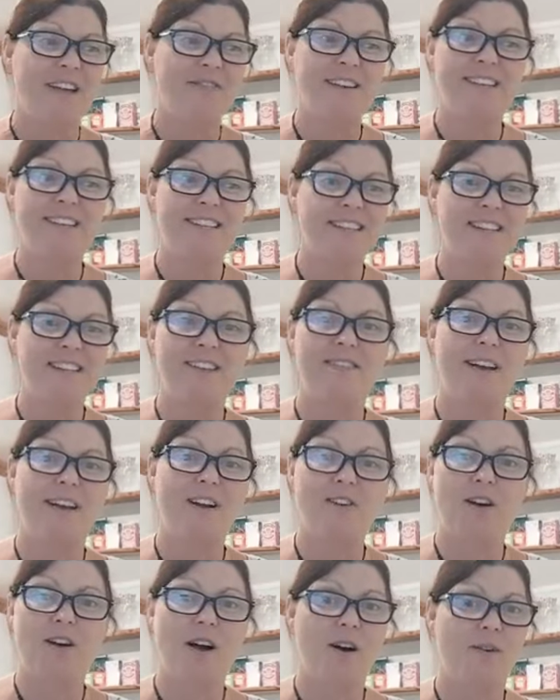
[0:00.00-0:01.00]
instead of
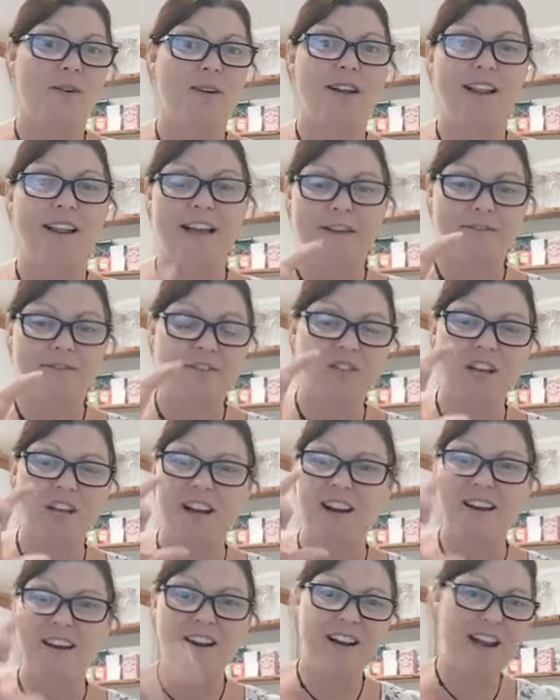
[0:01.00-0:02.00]
alcohol. I have, a, I
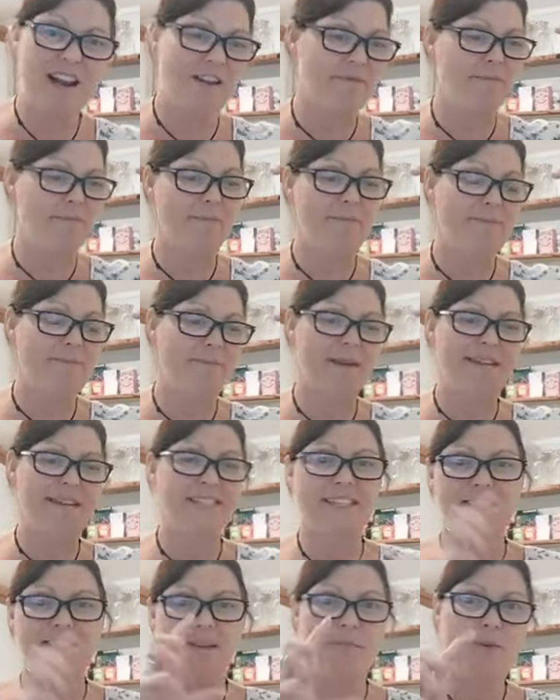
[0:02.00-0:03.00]
don't have
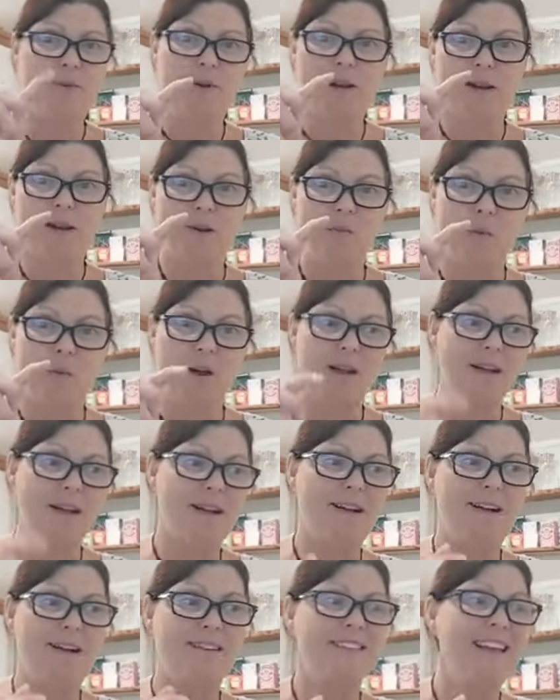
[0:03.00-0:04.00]
masses. I put it in a wine
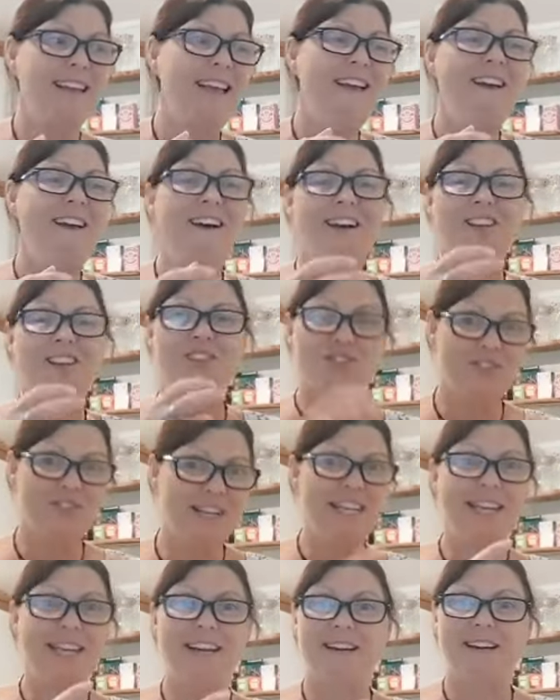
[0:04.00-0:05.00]
glass. I
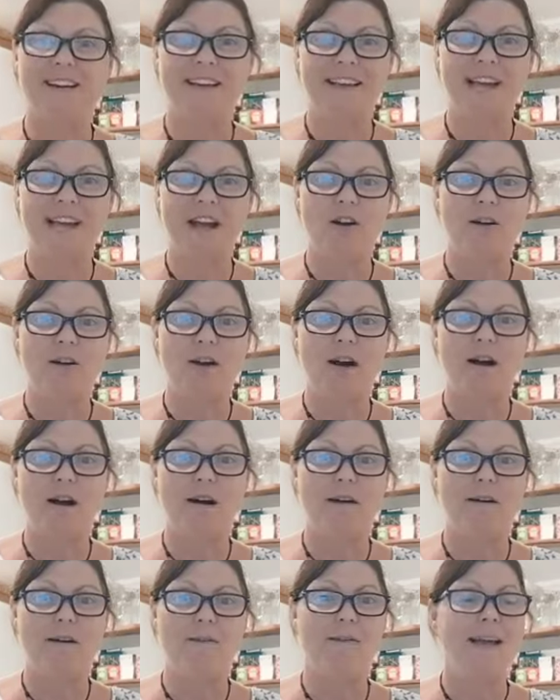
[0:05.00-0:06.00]
drink it like
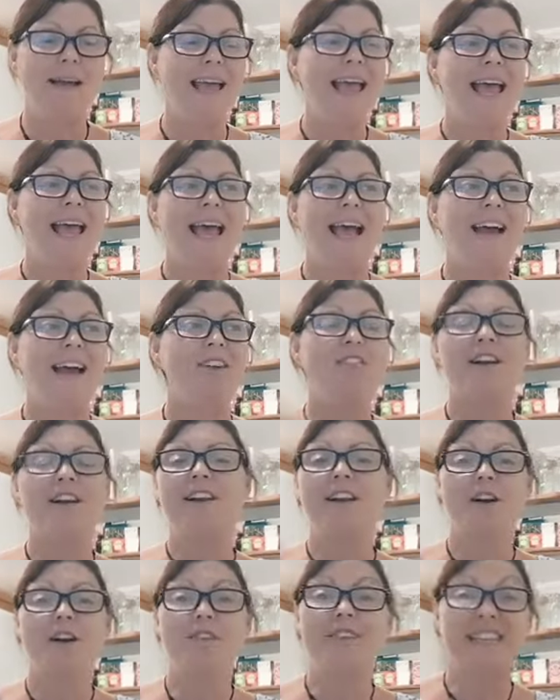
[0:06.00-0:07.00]
alcohol, and I
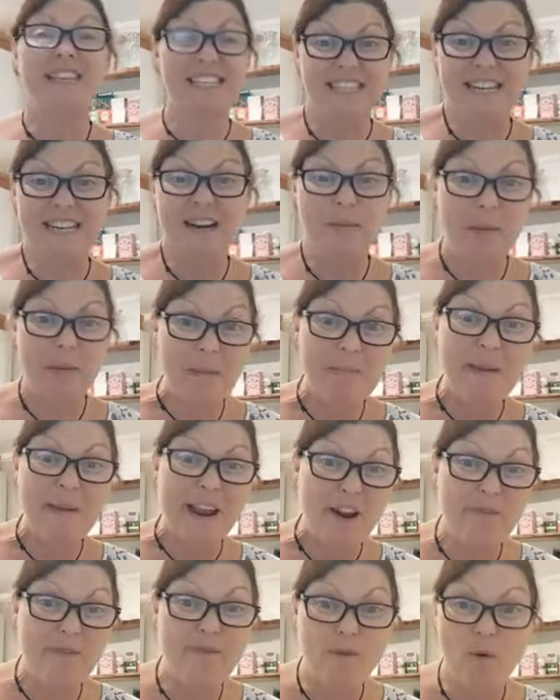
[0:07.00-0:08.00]
know that it's going to be
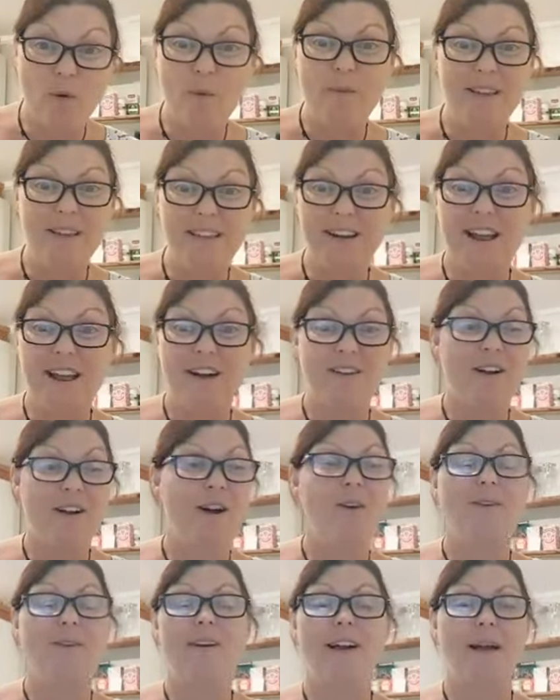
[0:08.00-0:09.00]
better for me than
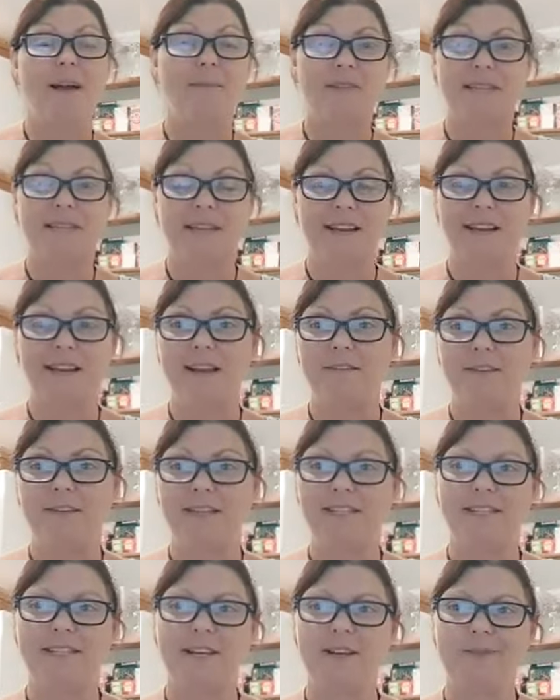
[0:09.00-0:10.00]
alcohol, and I absolutely love
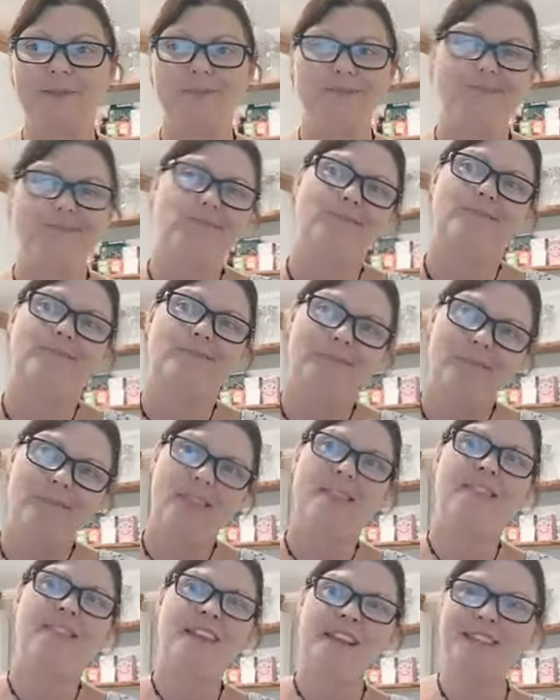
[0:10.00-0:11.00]
it. So
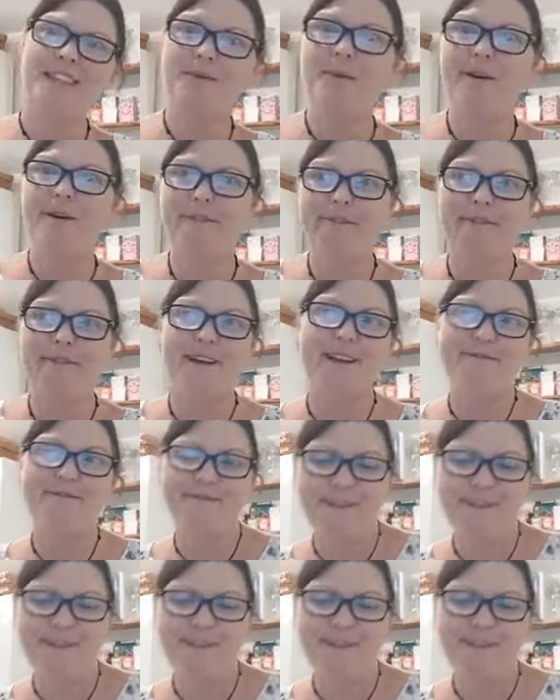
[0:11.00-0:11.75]
that's my favourite